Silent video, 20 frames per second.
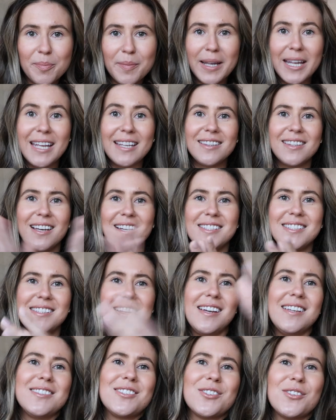of my head last
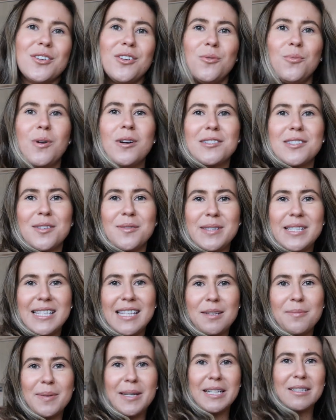night whilst I was
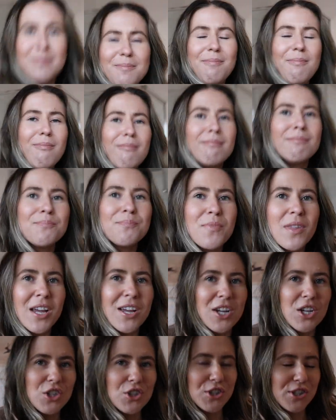sleeping.
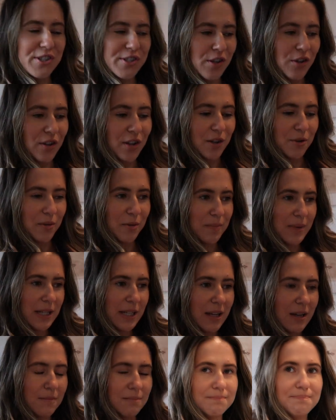Just so that it would
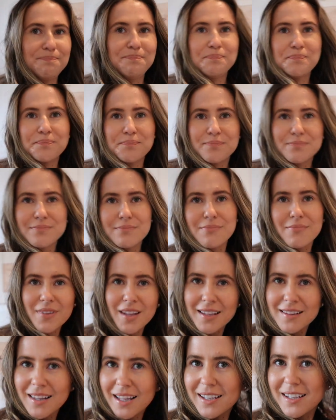be
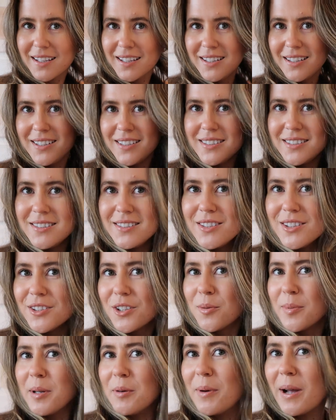like a
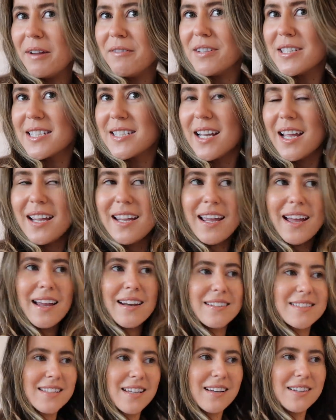little bit wavy today.
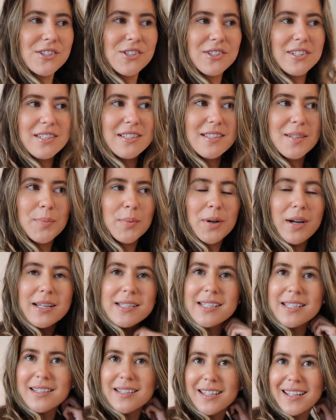And it's actually
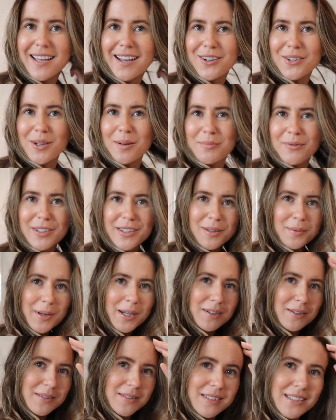surprisingly held up really
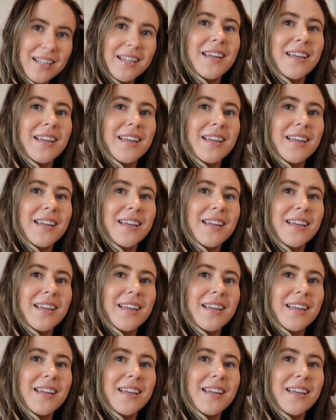well.